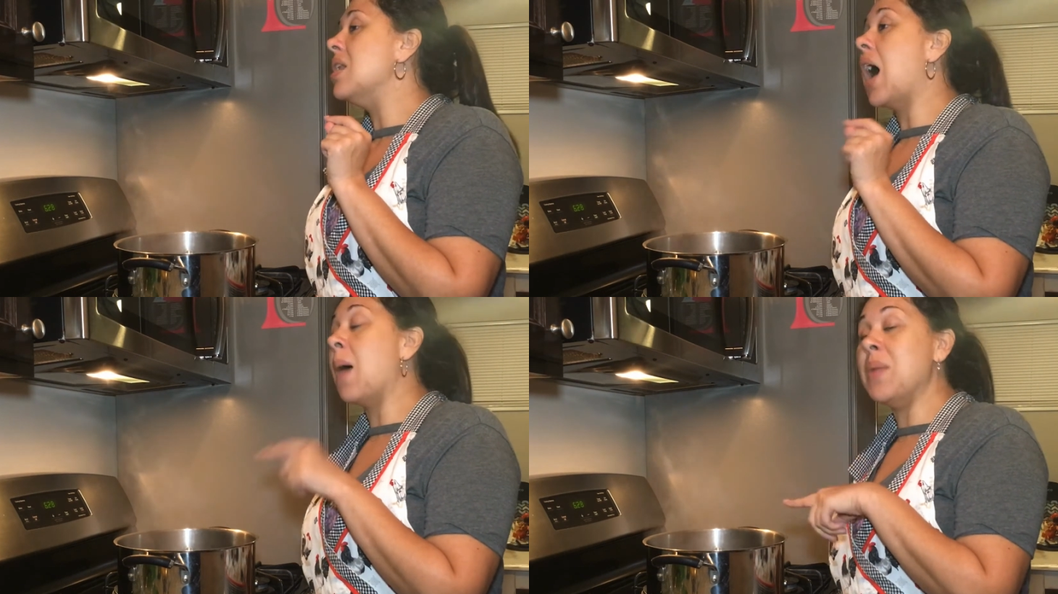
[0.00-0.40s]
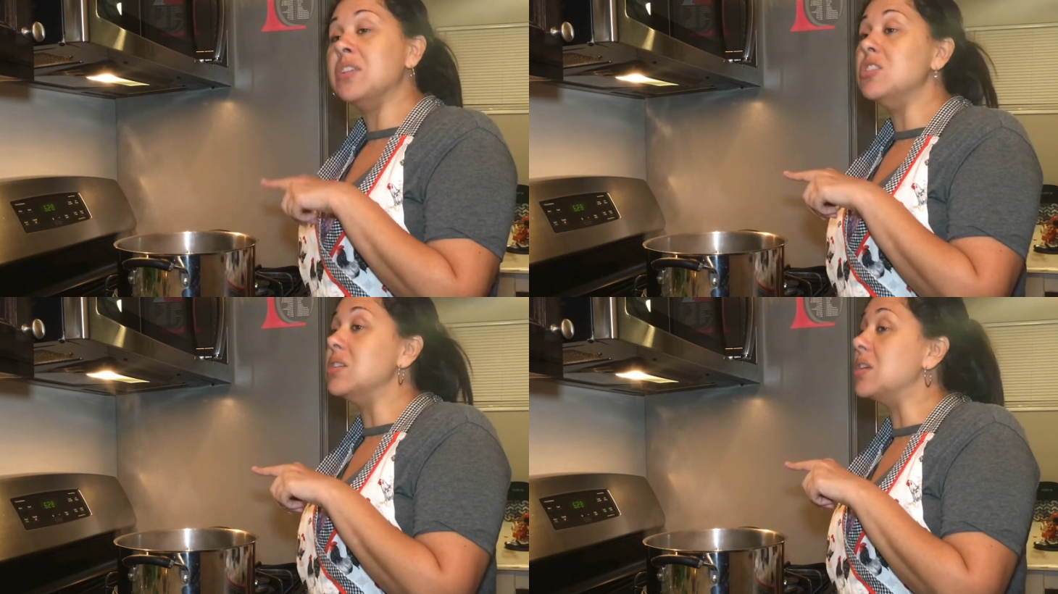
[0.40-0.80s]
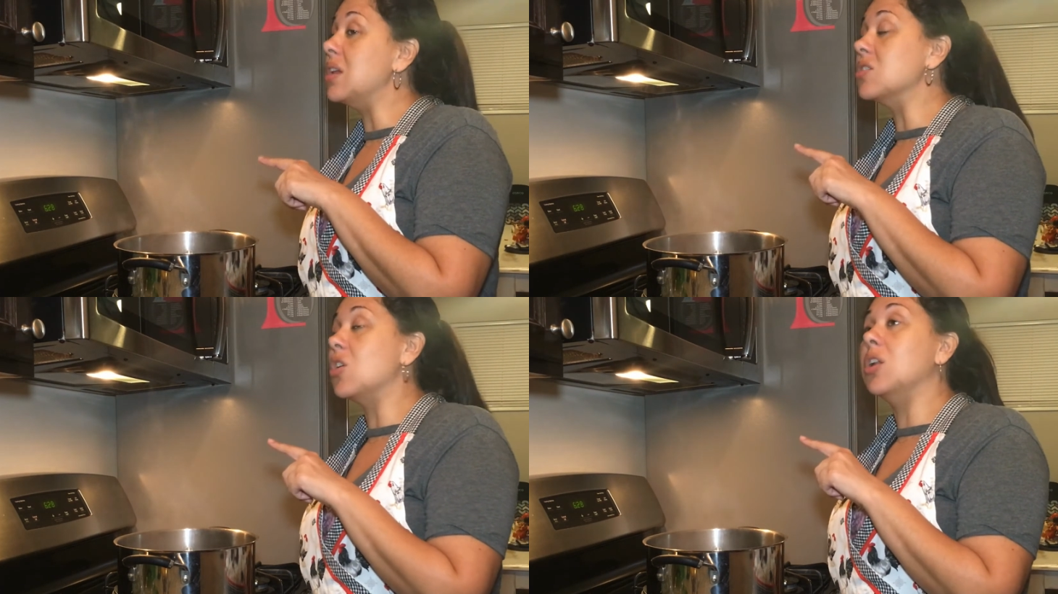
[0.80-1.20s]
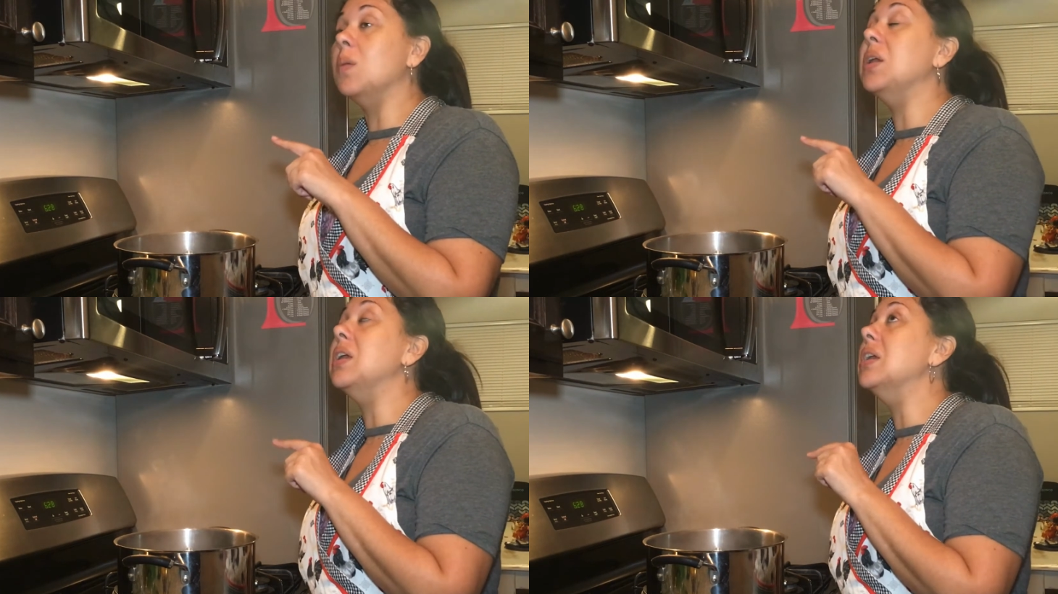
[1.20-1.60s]
I bet you these things are gonna
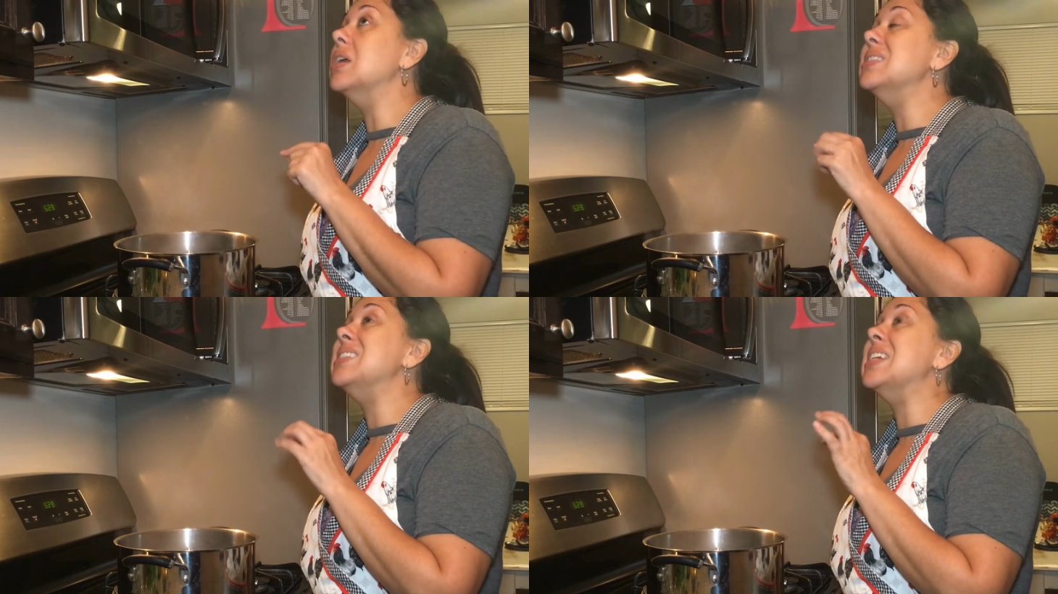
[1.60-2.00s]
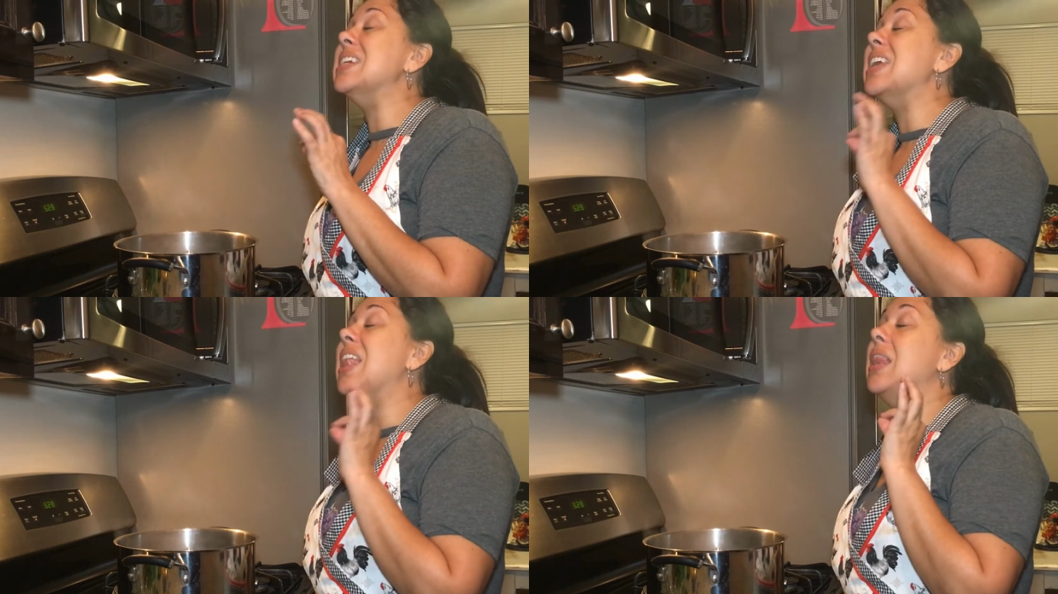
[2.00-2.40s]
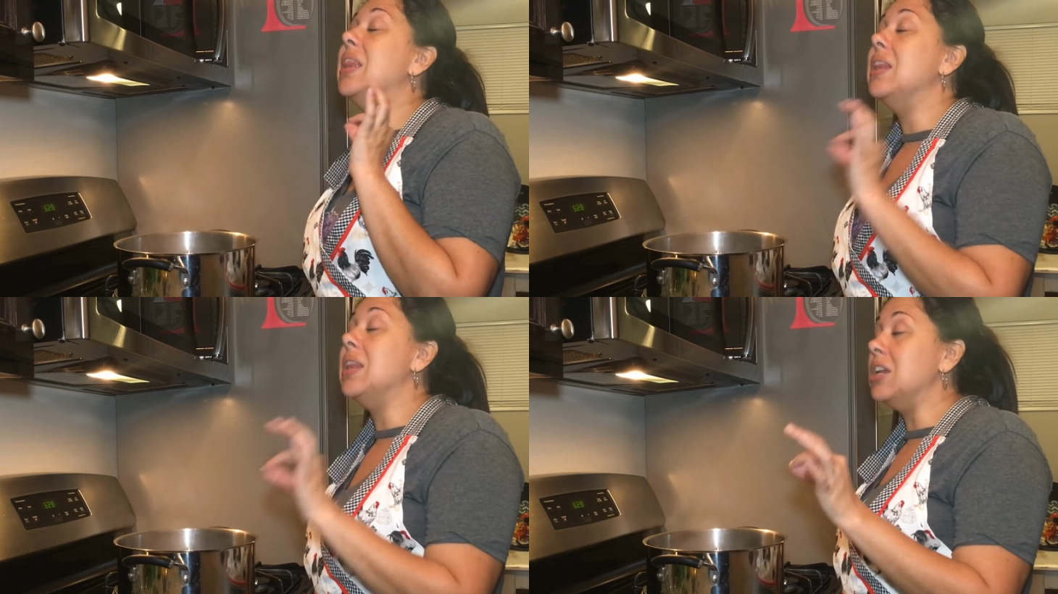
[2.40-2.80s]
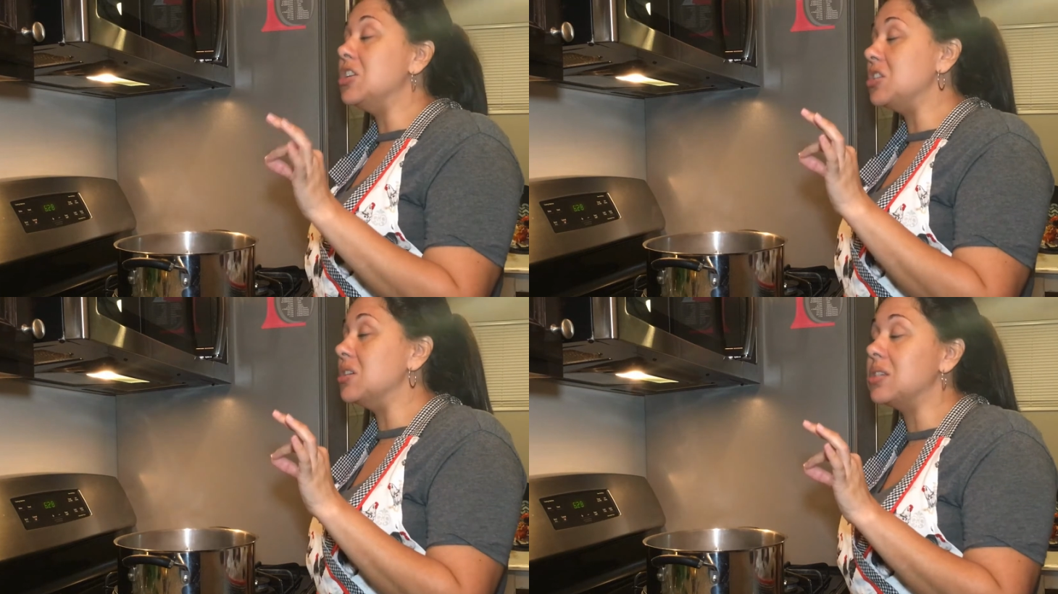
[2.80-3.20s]
be
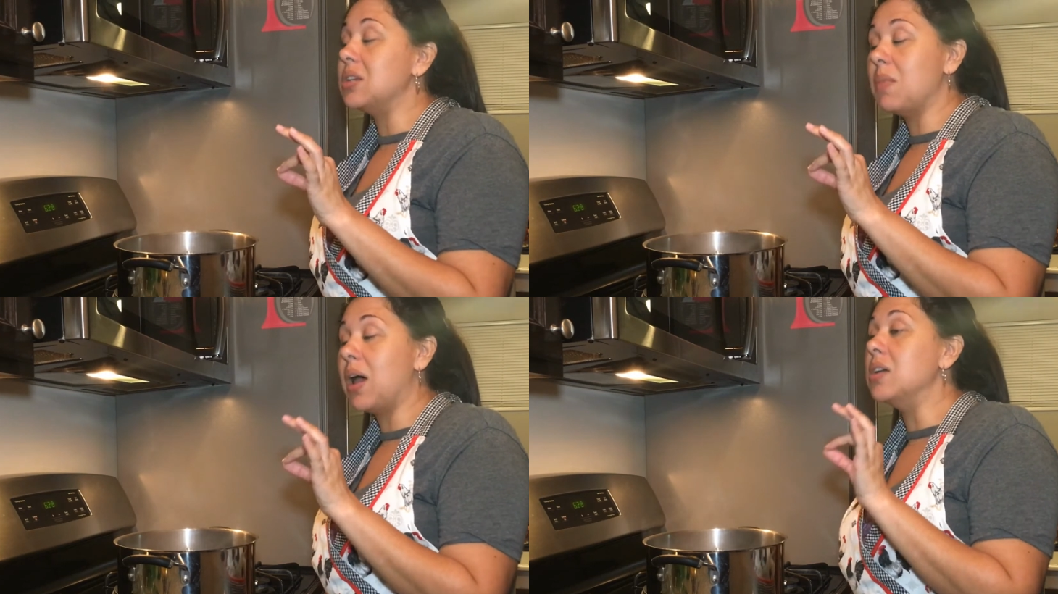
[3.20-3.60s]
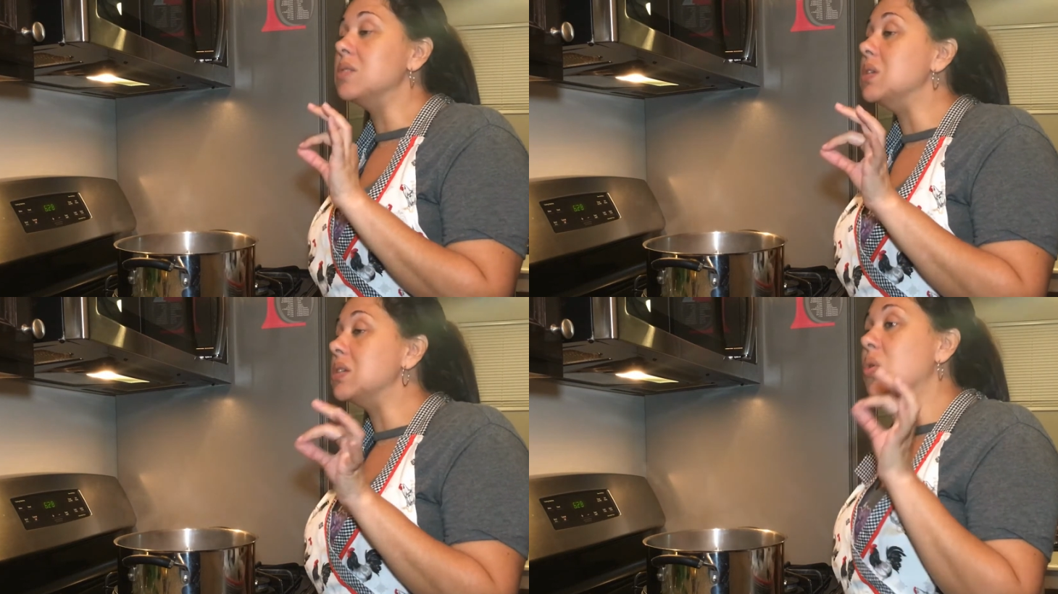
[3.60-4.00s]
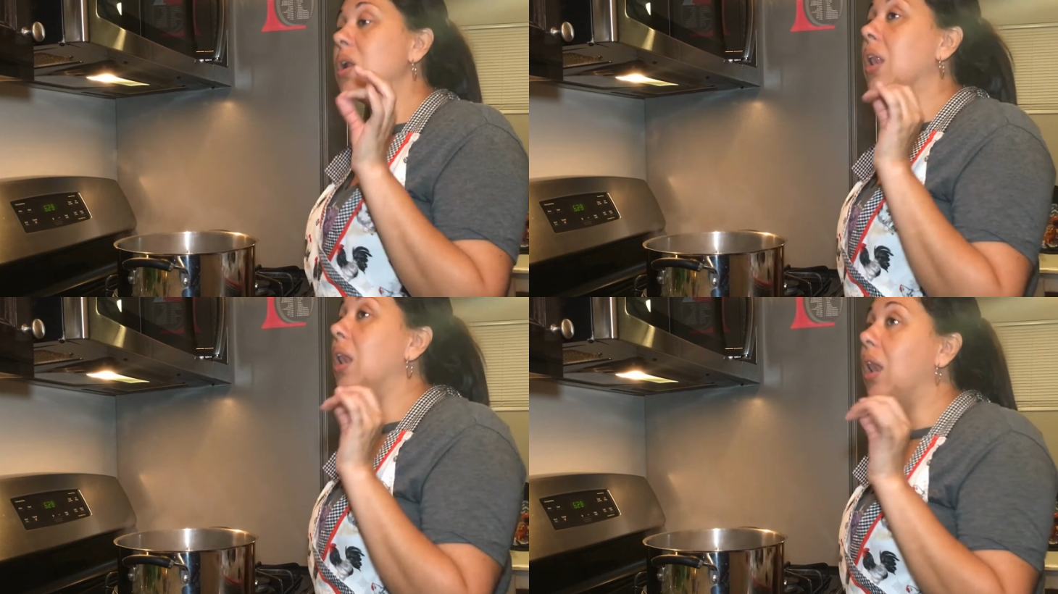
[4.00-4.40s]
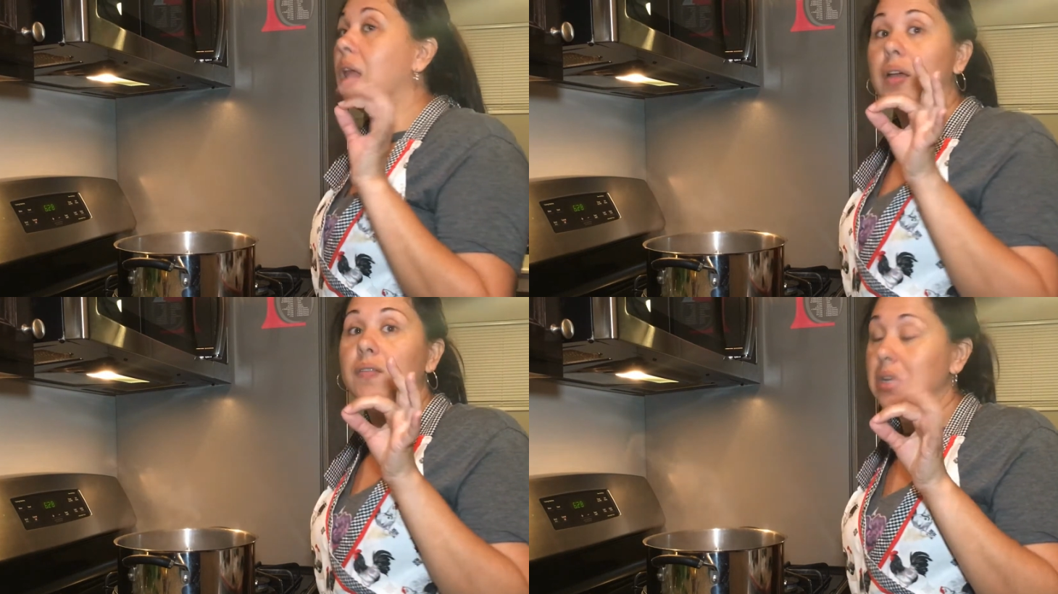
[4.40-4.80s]
delicious, and my husband is gonna
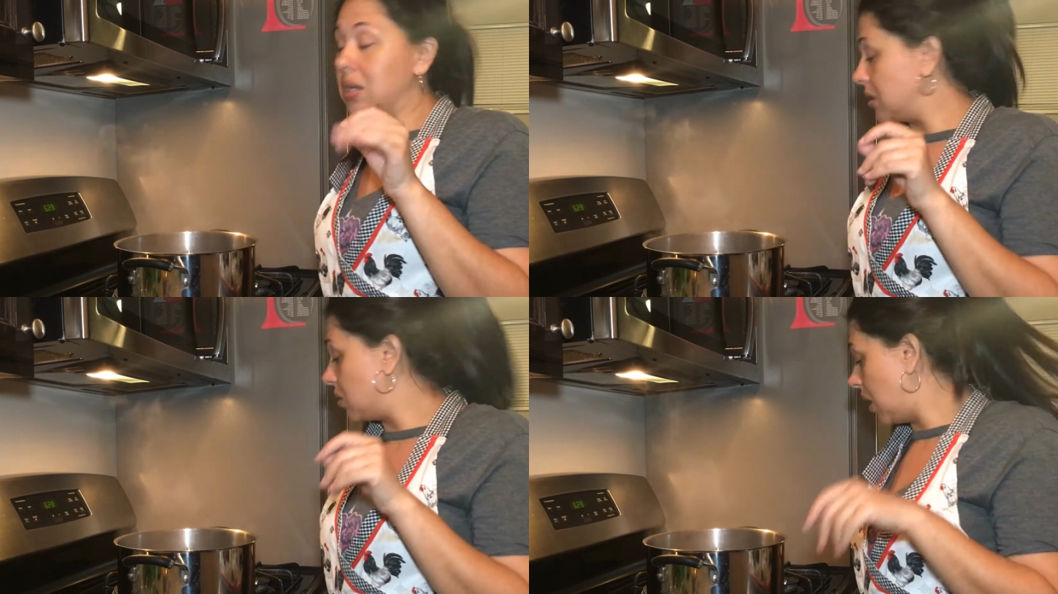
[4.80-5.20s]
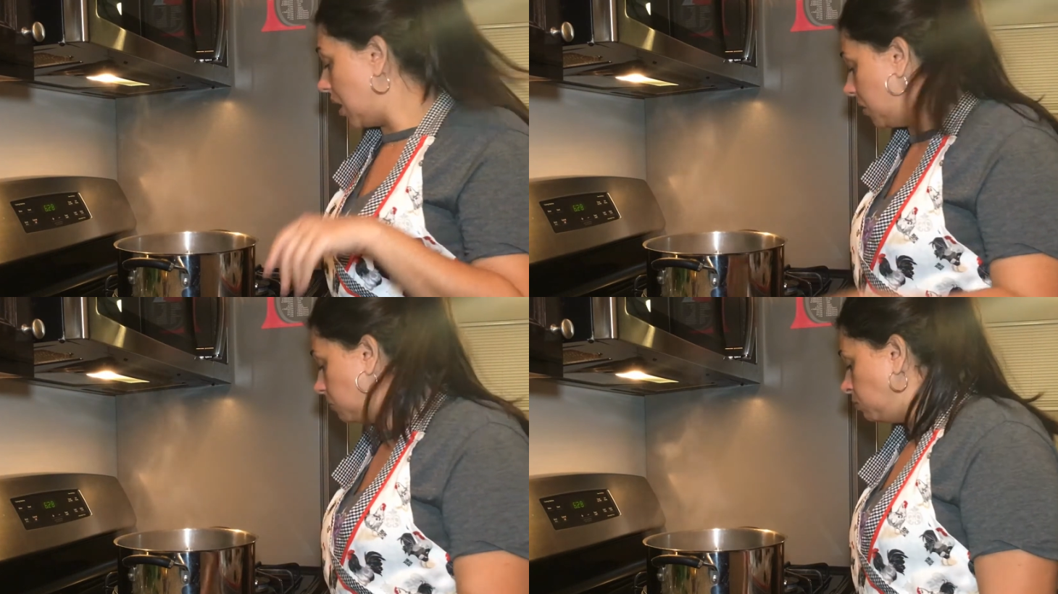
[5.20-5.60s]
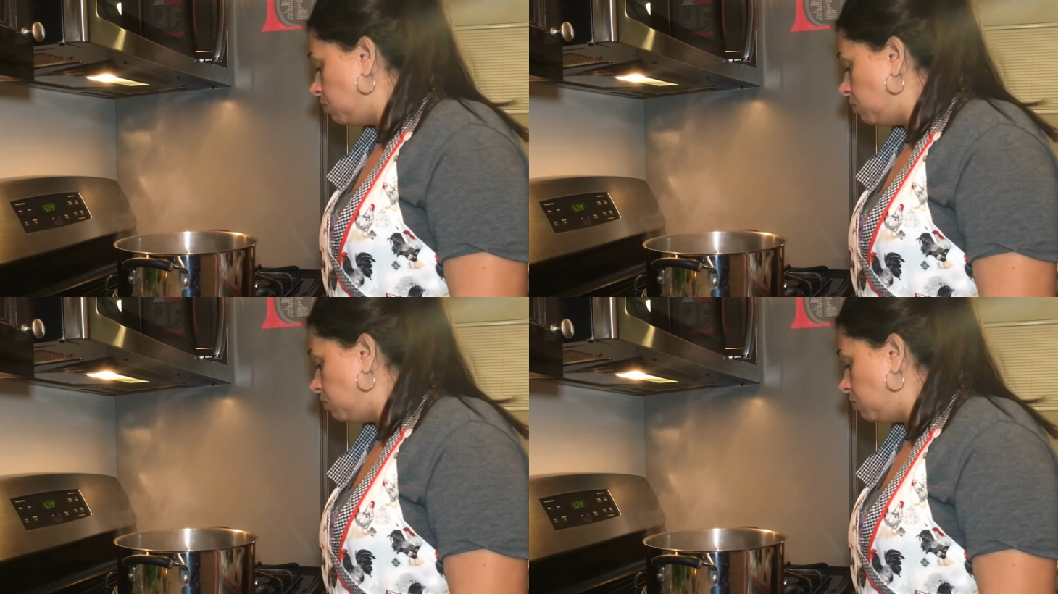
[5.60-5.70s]
love these. Okay,